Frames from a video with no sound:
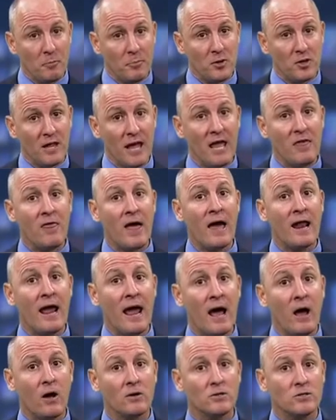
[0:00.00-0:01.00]
play that
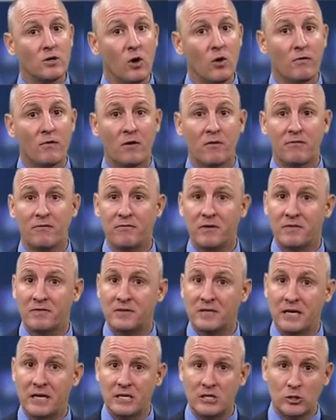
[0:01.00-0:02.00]
out over
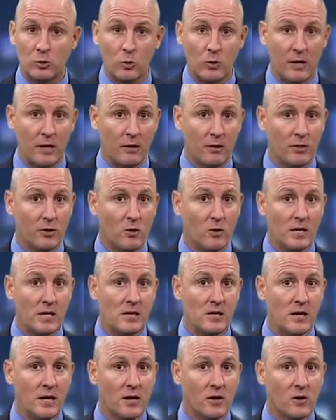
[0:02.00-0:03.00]
15, 20, 30
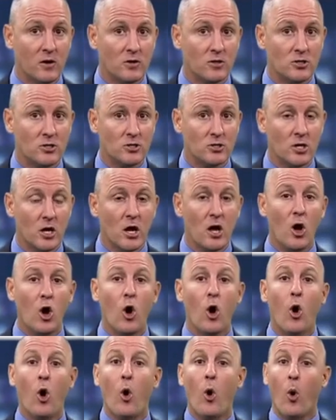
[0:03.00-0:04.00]
years,
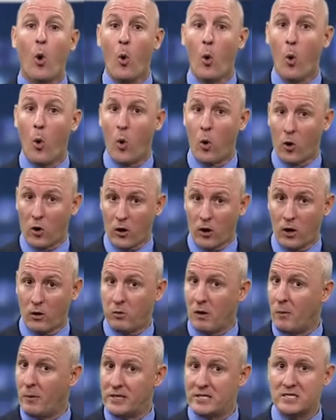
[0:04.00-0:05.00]
or
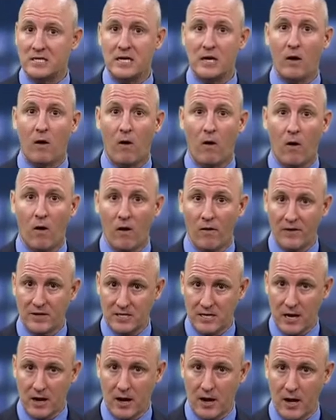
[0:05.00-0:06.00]
what we see all the
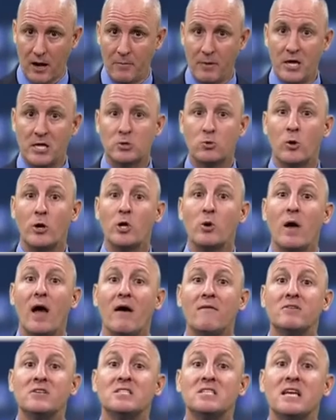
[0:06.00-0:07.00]
time is where you
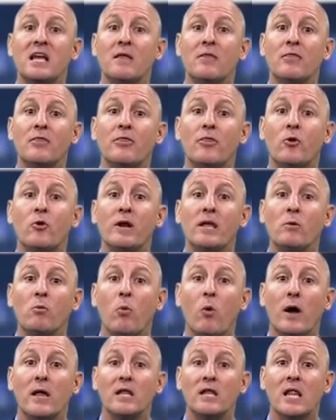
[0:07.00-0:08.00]
have
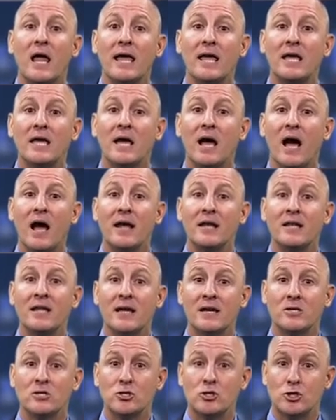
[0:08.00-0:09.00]
1031 like-kind
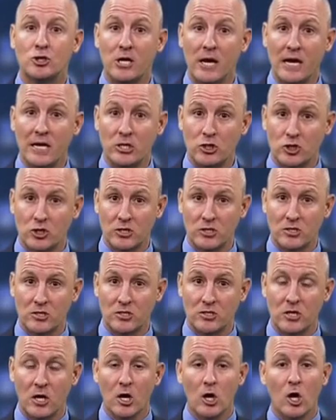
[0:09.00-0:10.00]

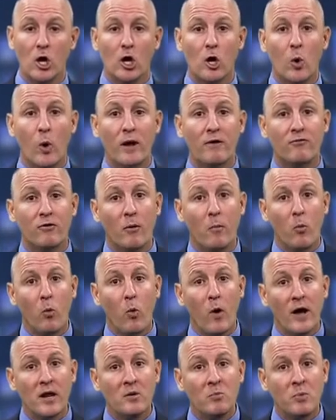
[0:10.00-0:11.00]
exchanges going from
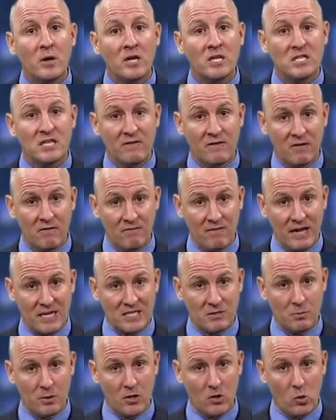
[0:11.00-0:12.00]
one piece of
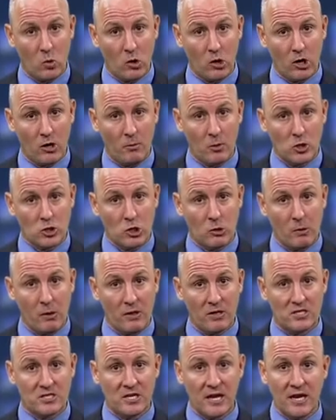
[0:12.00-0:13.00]
investment or commercial
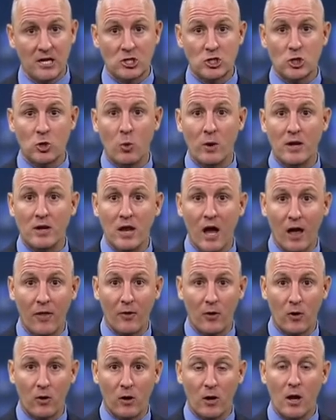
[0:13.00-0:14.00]
real estate to
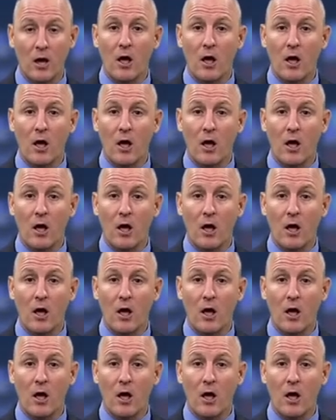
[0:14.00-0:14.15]
another,